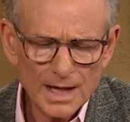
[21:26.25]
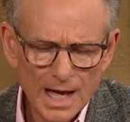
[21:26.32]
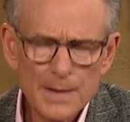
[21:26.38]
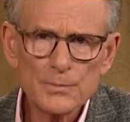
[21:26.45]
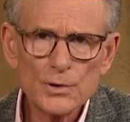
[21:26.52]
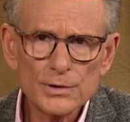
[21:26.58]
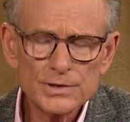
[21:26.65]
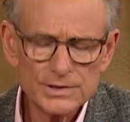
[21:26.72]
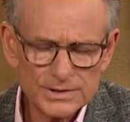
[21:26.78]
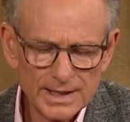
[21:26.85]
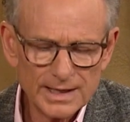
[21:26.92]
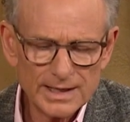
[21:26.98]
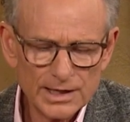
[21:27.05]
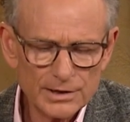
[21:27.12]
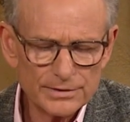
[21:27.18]
I'm going to
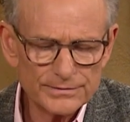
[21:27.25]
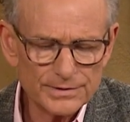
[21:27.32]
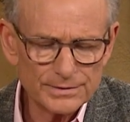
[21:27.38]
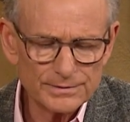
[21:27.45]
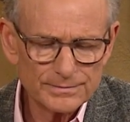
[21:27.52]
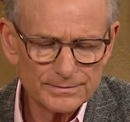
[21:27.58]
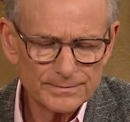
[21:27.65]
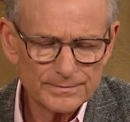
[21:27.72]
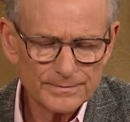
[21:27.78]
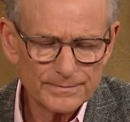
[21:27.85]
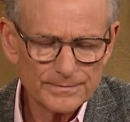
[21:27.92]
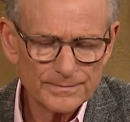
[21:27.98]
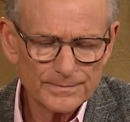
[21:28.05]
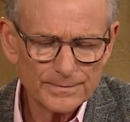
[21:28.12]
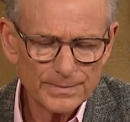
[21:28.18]
take care of you.
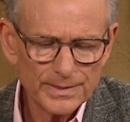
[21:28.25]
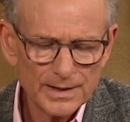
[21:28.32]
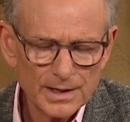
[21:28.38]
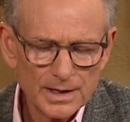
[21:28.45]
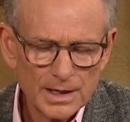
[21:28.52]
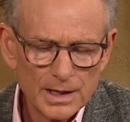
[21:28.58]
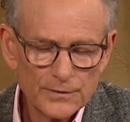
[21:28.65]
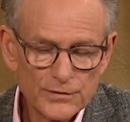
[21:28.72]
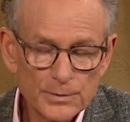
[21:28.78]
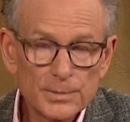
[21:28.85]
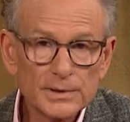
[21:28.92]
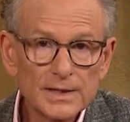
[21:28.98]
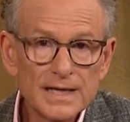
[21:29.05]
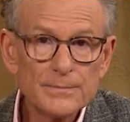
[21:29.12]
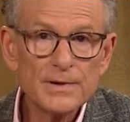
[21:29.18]
If you
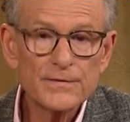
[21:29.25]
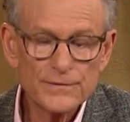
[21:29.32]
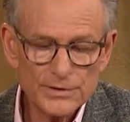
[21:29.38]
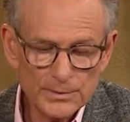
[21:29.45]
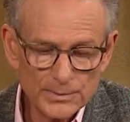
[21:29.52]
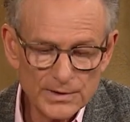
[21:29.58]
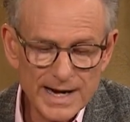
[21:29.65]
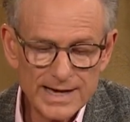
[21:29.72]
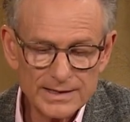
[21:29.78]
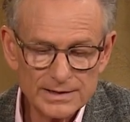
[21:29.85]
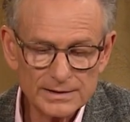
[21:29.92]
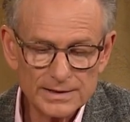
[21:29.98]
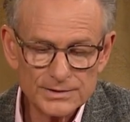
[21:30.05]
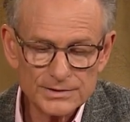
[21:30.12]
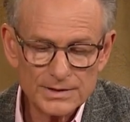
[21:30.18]
believe me for the
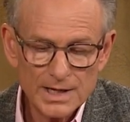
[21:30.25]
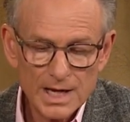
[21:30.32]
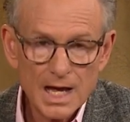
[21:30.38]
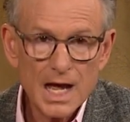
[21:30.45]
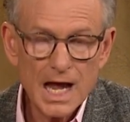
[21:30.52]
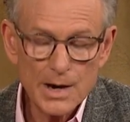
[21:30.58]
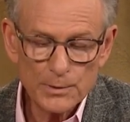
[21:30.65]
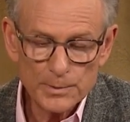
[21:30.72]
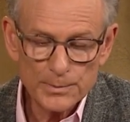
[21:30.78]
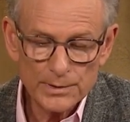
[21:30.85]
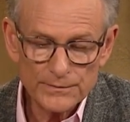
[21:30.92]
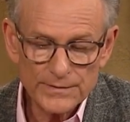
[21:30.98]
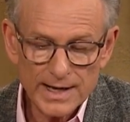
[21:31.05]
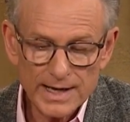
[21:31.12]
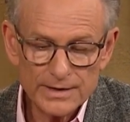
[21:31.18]
miraculous, I will
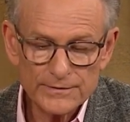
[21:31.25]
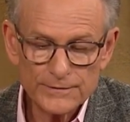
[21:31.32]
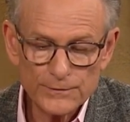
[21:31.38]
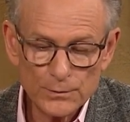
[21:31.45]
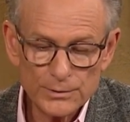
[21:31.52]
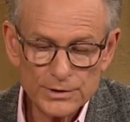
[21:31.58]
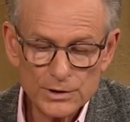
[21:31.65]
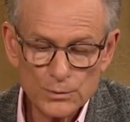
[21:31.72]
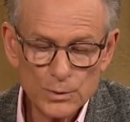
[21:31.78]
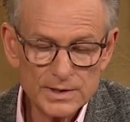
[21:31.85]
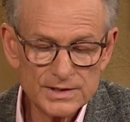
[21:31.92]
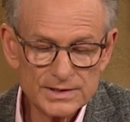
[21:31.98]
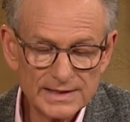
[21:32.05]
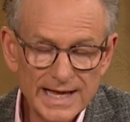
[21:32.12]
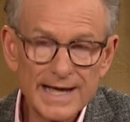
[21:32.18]
provide for you what
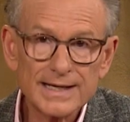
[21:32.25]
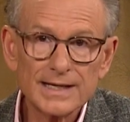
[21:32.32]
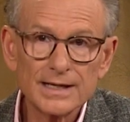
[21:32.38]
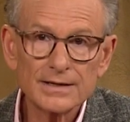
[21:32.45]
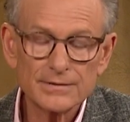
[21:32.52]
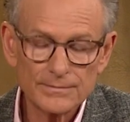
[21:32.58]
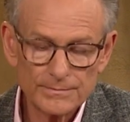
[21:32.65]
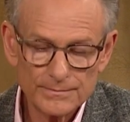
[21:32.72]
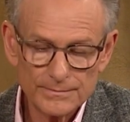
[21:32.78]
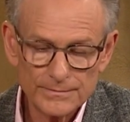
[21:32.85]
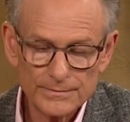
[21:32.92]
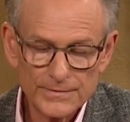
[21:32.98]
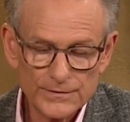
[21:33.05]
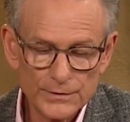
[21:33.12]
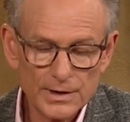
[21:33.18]
is lacking
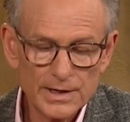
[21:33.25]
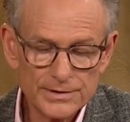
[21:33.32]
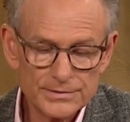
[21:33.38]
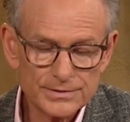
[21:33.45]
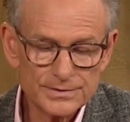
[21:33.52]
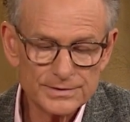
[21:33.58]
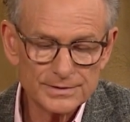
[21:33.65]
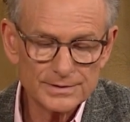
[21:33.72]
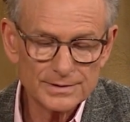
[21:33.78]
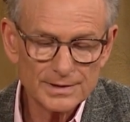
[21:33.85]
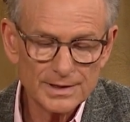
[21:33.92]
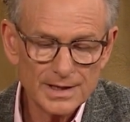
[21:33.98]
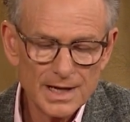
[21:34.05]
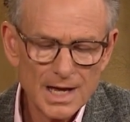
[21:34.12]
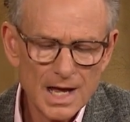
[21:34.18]
for others.
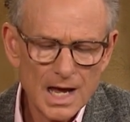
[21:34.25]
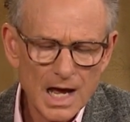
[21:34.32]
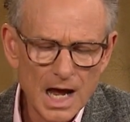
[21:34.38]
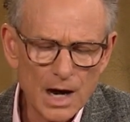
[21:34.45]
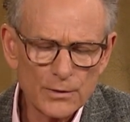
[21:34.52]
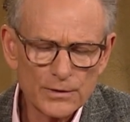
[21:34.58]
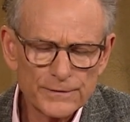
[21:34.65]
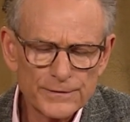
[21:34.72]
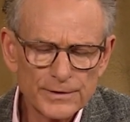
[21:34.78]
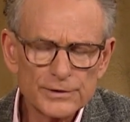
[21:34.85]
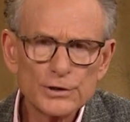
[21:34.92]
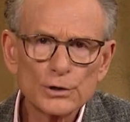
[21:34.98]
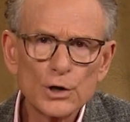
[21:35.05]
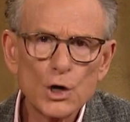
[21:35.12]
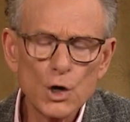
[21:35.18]
I will fill
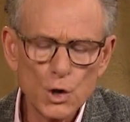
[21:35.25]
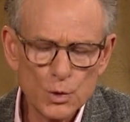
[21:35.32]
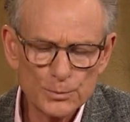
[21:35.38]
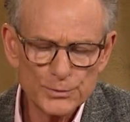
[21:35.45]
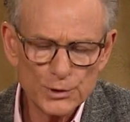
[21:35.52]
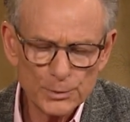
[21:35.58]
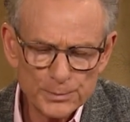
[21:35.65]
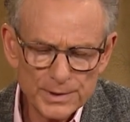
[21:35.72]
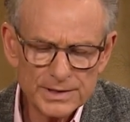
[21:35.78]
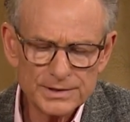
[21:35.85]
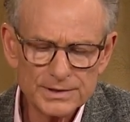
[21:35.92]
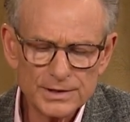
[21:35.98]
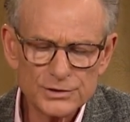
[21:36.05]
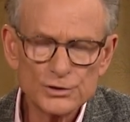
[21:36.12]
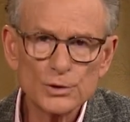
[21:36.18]
your home, your
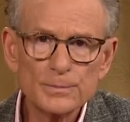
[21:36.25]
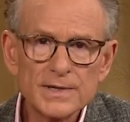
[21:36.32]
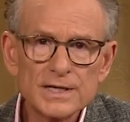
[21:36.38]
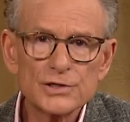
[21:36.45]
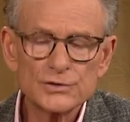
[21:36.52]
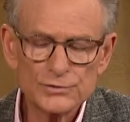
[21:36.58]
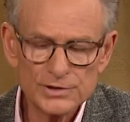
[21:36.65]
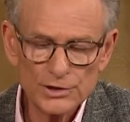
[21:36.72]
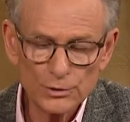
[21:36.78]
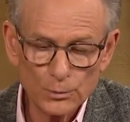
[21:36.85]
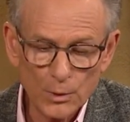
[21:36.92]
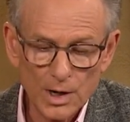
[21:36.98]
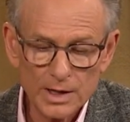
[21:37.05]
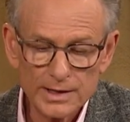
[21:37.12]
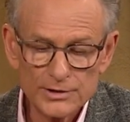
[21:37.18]
business, your ministry, your
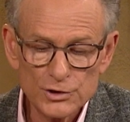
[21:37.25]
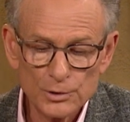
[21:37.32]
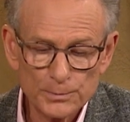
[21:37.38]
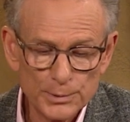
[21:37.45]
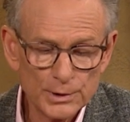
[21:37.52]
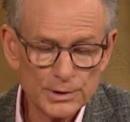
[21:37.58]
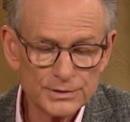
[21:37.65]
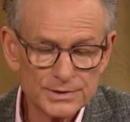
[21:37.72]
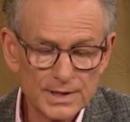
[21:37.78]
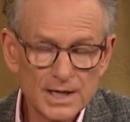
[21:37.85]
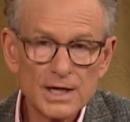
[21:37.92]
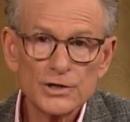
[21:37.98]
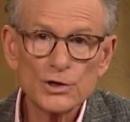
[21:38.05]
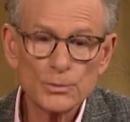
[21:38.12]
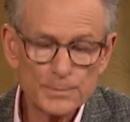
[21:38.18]
wallet, your purse,
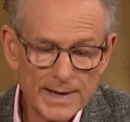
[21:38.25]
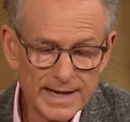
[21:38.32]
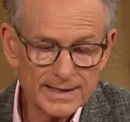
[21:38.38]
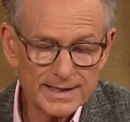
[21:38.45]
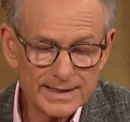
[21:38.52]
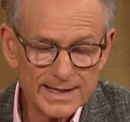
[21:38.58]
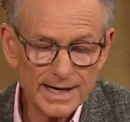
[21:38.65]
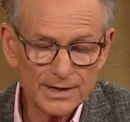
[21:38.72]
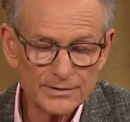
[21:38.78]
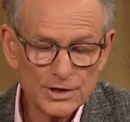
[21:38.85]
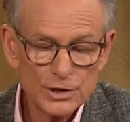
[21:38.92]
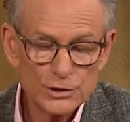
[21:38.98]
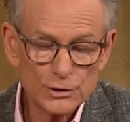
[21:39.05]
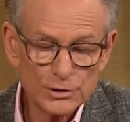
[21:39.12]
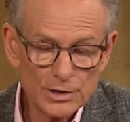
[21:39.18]
your bank account,
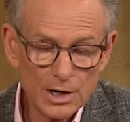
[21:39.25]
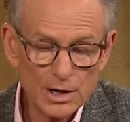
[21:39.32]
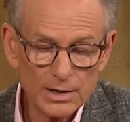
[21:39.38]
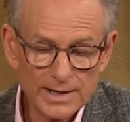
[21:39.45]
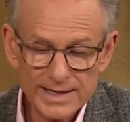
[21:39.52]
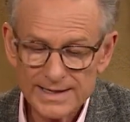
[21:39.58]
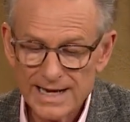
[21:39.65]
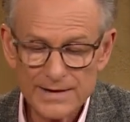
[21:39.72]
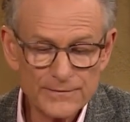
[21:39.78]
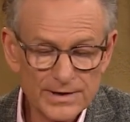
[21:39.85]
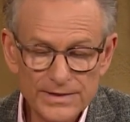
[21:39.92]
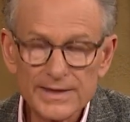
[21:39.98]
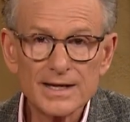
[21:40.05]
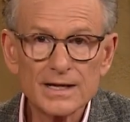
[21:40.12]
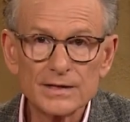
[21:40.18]
your car, and
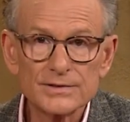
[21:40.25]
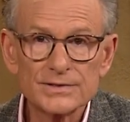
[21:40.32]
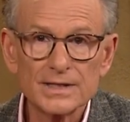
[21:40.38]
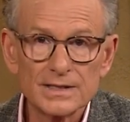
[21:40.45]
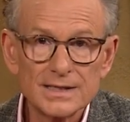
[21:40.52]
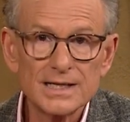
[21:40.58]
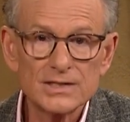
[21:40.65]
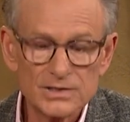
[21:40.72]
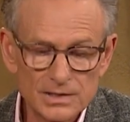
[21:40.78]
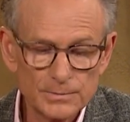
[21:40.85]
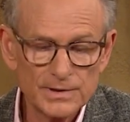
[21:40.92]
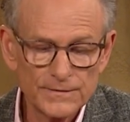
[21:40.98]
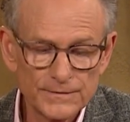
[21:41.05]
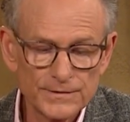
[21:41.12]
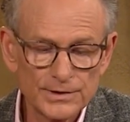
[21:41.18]
everything else that needs to
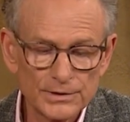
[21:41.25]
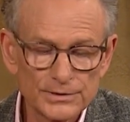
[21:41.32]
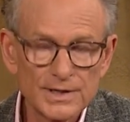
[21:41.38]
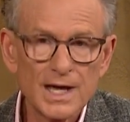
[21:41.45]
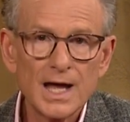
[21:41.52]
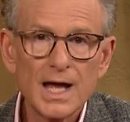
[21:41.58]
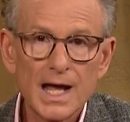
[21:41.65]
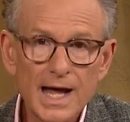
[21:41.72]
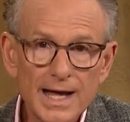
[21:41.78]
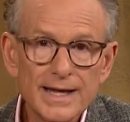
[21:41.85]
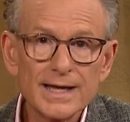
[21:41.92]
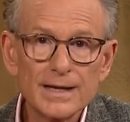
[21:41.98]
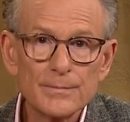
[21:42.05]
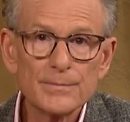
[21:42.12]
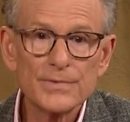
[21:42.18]
be filled. I
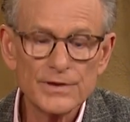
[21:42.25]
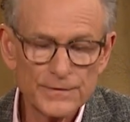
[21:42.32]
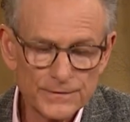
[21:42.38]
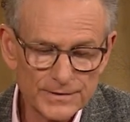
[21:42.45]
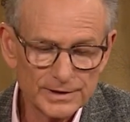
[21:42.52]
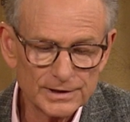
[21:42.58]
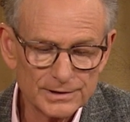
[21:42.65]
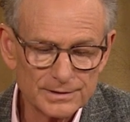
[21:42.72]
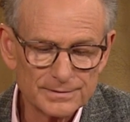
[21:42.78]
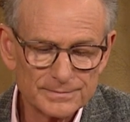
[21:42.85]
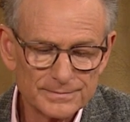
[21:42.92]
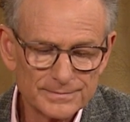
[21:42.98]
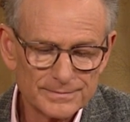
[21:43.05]
am the filler.